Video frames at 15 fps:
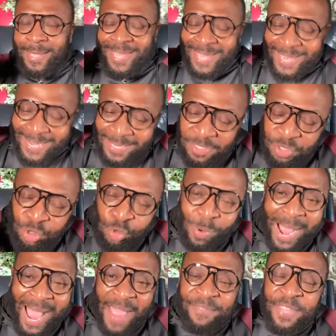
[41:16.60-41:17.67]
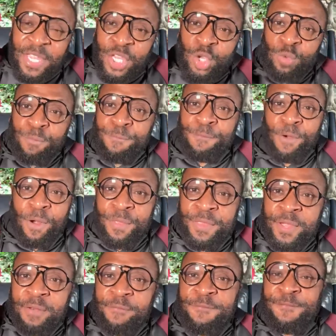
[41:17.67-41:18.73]
It is driving you further
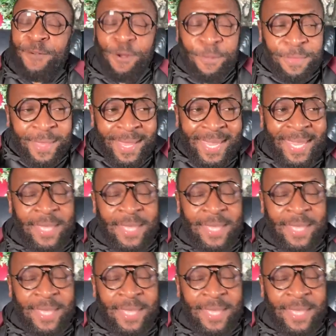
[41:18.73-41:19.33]
and further